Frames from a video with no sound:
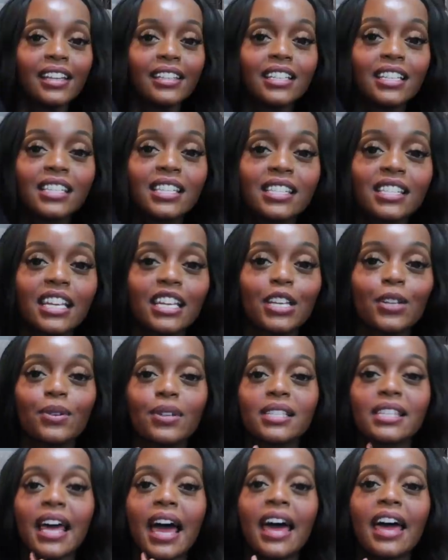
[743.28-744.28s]
This is the
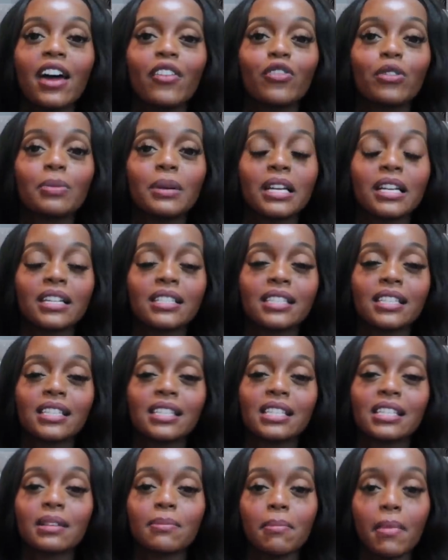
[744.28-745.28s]
cutest hat ever because this
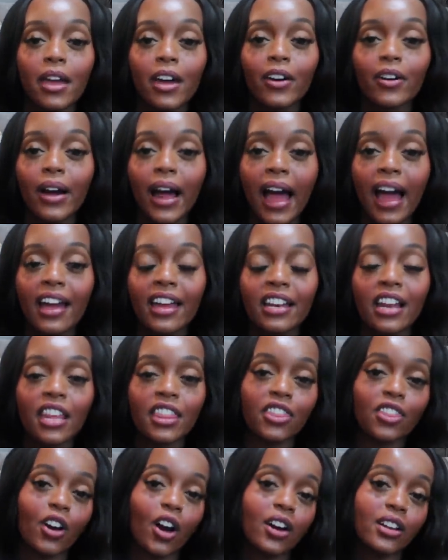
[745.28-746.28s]
is a male hat and I
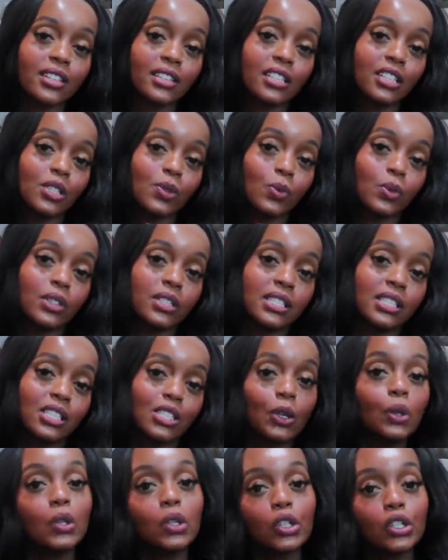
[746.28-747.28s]
thought this would
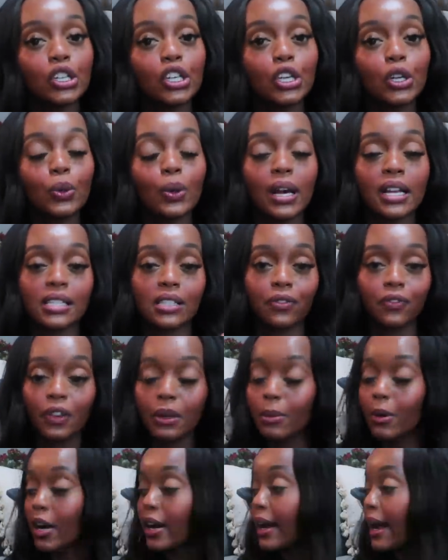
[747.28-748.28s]
still look cute as a
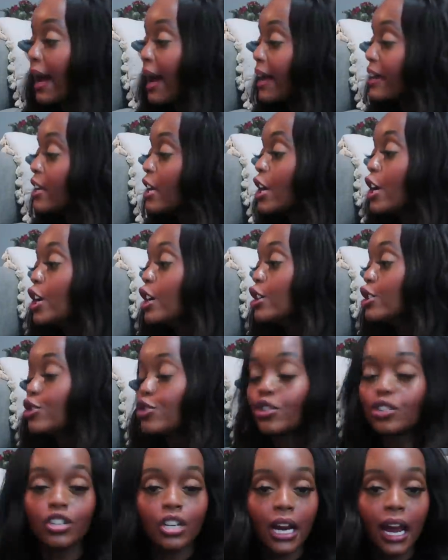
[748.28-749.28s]
female hat.
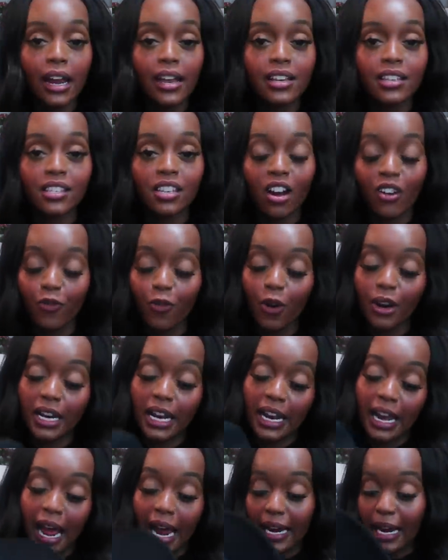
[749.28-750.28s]
Junior got himself one
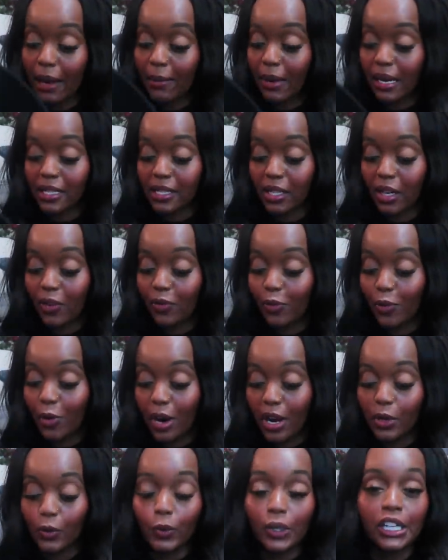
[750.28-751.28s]
and I got myself
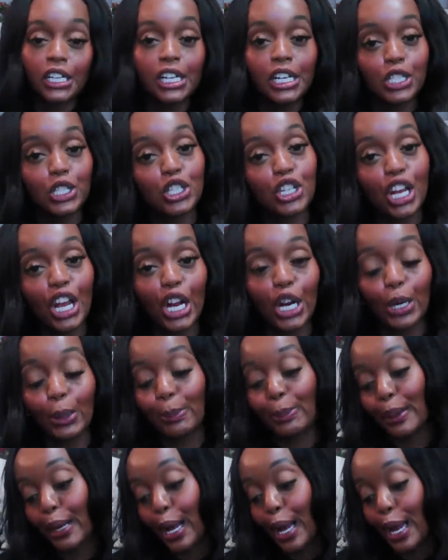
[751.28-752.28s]
one. We could share,
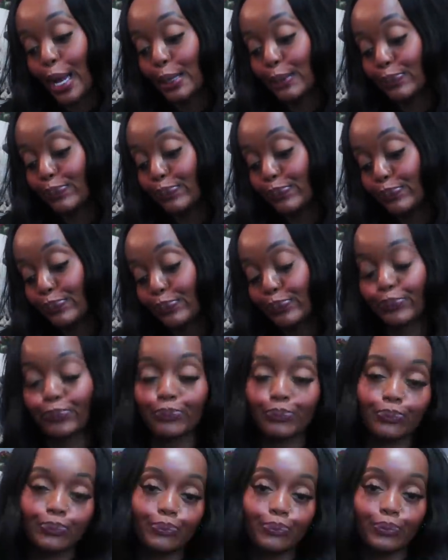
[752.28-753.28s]
but
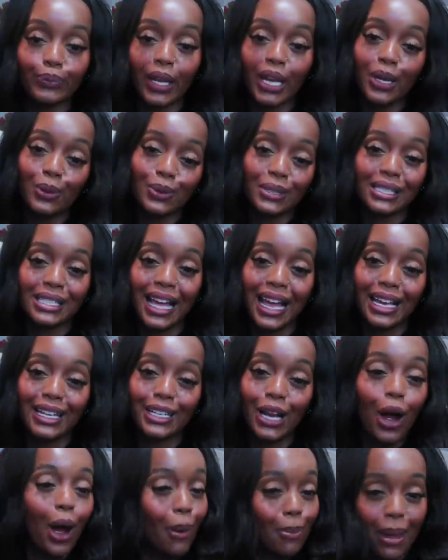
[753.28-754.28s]
he was like,
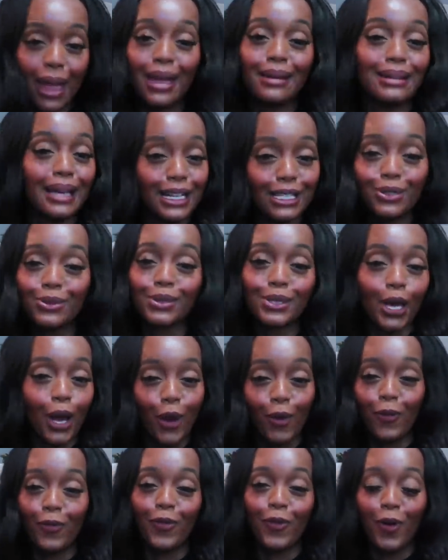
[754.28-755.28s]
no, babe, get
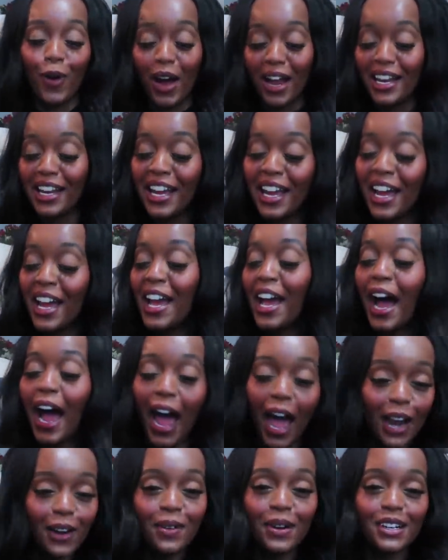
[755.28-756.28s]
yourself one.
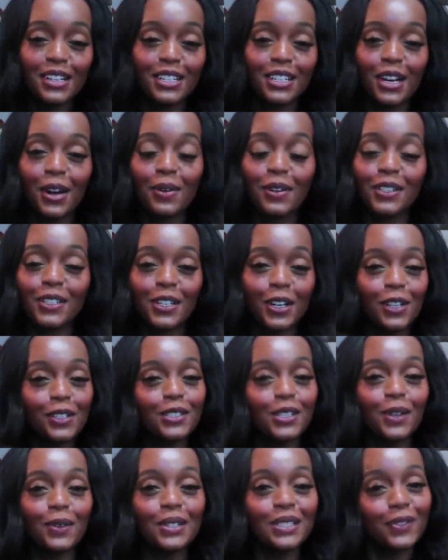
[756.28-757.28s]
I don't wanna share with you,
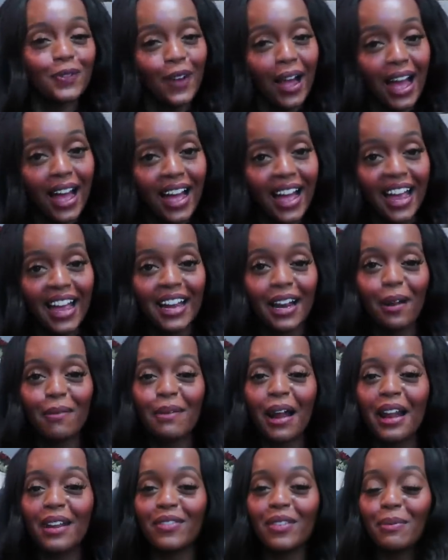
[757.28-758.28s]
so it's fine. I'm
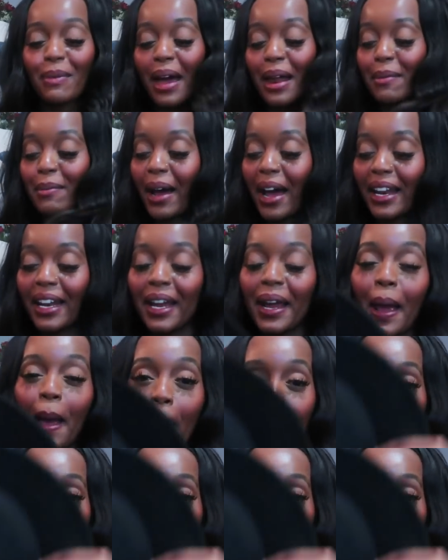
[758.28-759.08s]
not even mad about it.